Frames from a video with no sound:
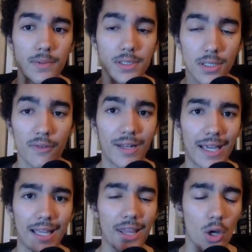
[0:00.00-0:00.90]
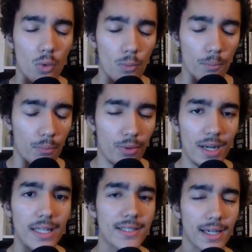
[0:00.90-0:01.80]
Stuff like the
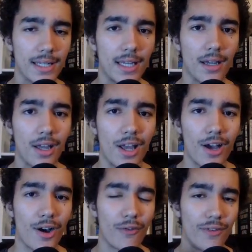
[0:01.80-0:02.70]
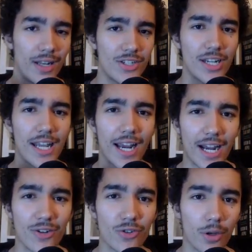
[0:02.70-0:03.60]
brilliant idea of literally
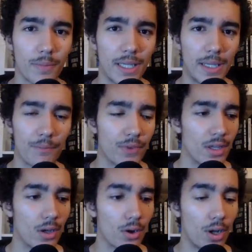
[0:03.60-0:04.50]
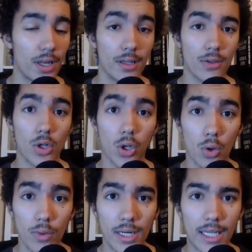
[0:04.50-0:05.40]
airdropping and
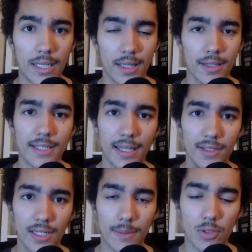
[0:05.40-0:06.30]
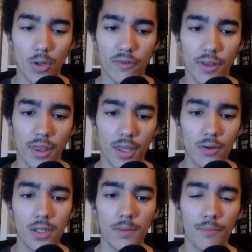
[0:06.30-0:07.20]
cloning, taking a snapshot of
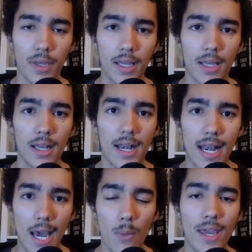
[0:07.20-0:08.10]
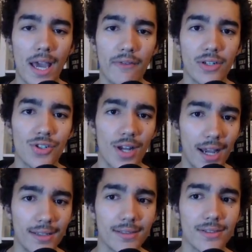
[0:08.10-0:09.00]
Ethereum. Now we have a
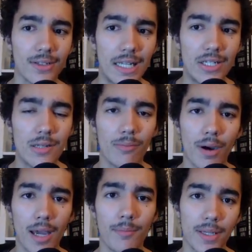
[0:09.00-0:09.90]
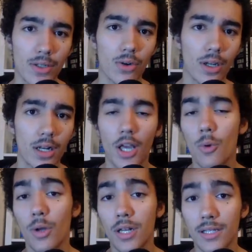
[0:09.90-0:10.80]
chance to literally buy Bitcoin
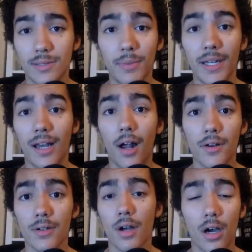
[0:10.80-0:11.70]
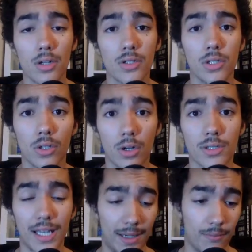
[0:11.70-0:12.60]
when it's been under
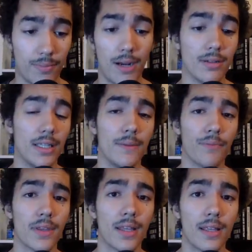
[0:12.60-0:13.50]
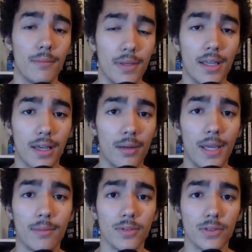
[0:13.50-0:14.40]
$100, and I'm proudly going to
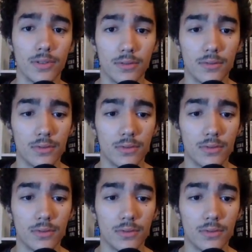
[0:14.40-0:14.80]
be able to